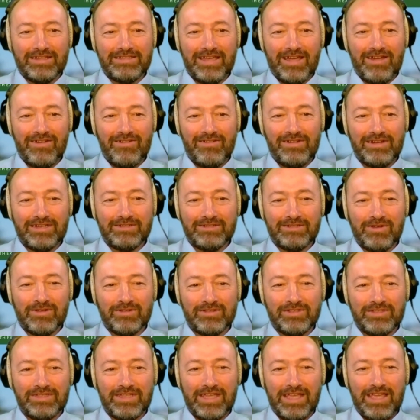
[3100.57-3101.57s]
Terrell as
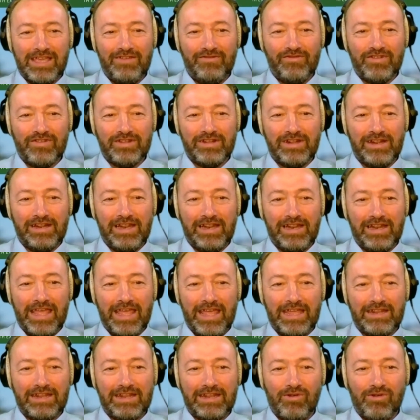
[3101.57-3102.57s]
well, Stephen,
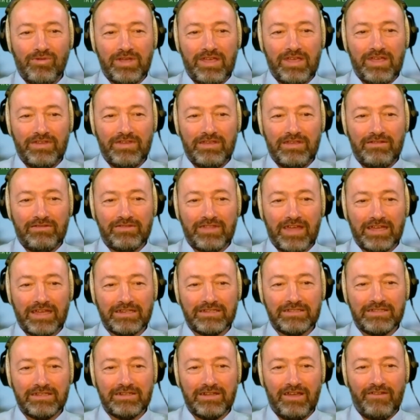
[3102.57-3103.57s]
Lynn, all giving you
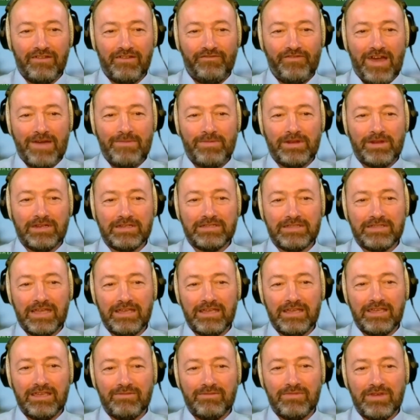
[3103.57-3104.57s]
thanks tonight. Fabulous.
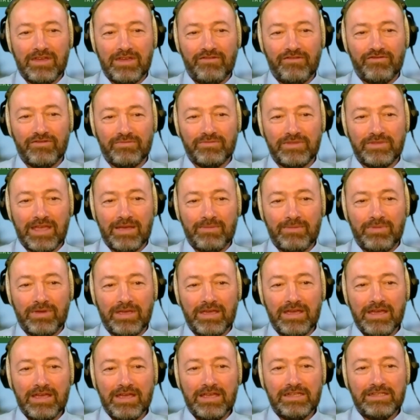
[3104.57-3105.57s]
Thank you, Mia, from
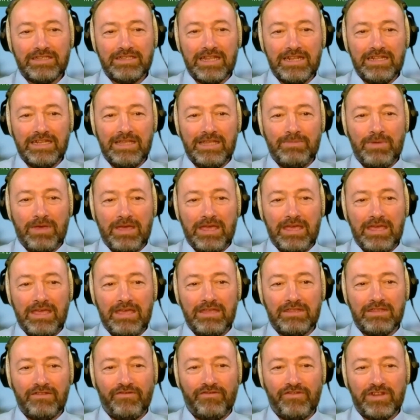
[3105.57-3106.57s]
Debbie. Cindy
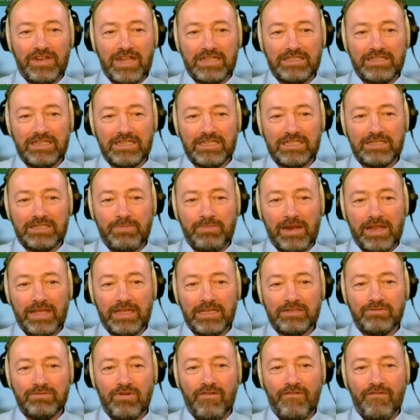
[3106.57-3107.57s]
B, the phonetic
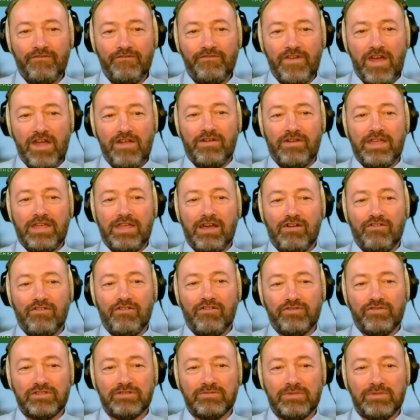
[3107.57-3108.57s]
spellings were very
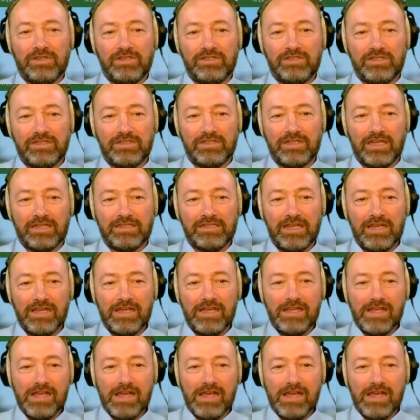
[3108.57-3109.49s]
helpful to me, she says.